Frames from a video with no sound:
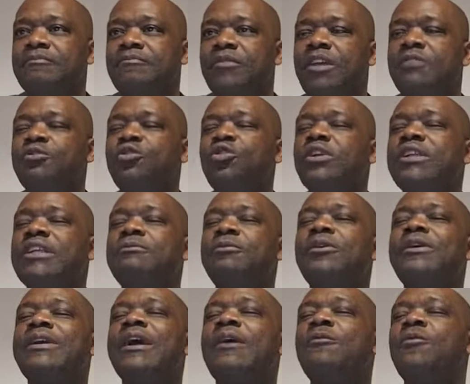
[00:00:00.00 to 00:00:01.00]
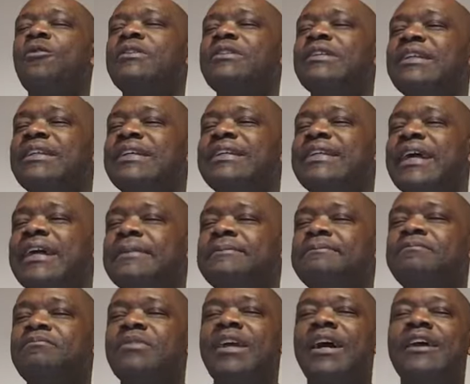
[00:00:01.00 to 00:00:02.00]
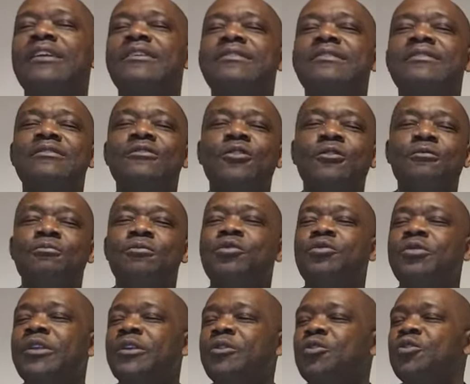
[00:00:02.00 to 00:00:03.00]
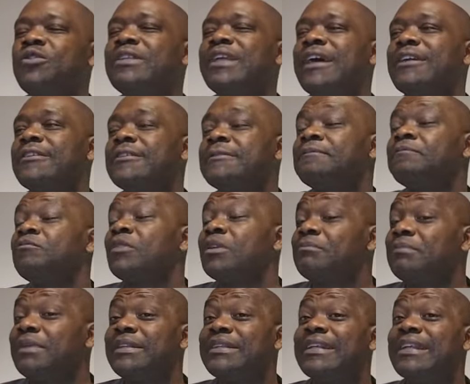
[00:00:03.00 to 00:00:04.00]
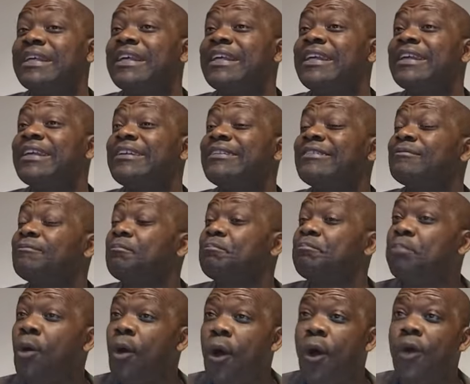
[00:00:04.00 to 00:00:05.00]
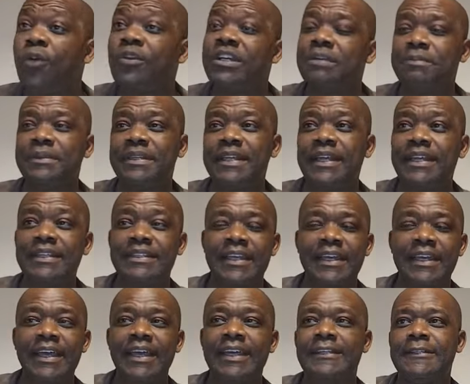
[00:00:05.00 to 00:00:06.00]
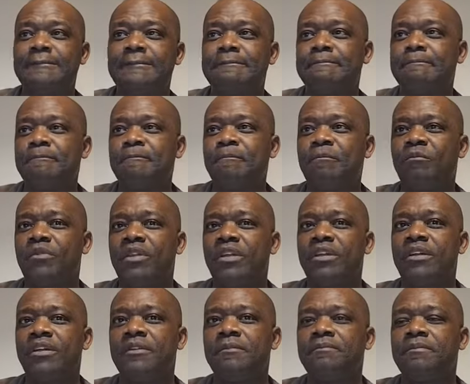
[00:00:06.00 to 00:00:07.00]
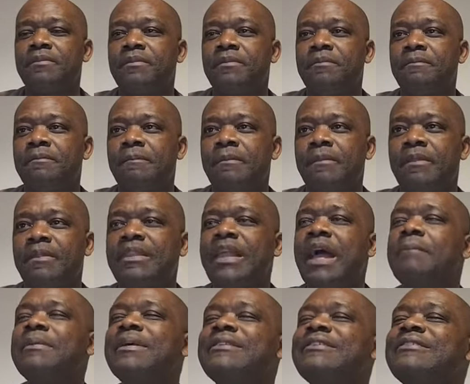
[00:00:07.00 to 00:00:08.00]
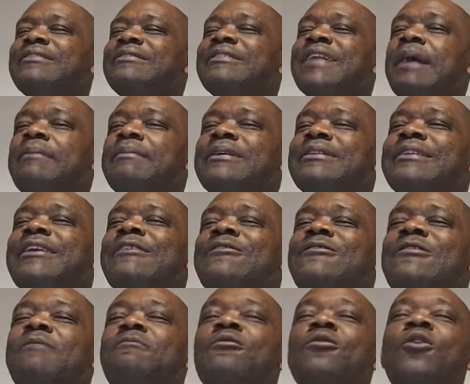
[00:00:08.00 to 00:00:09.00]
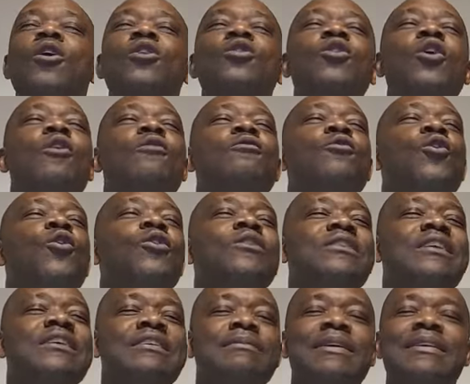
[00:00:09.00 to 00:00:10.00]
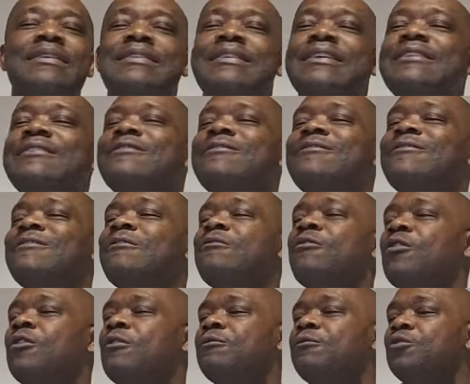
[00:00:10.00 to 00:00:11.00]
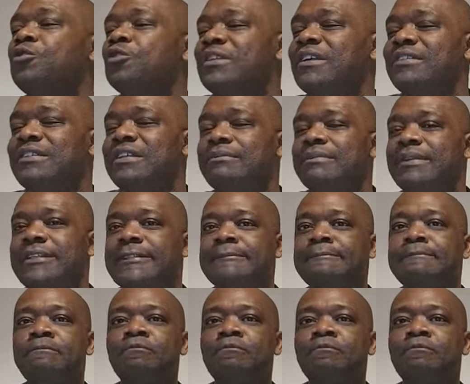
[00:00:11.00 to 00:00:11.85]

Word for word: Even though Deborah was a leader, and you know they use that. But it, Paul repeated it again. That means that means the same God of Old Testament, the same God of New Testament.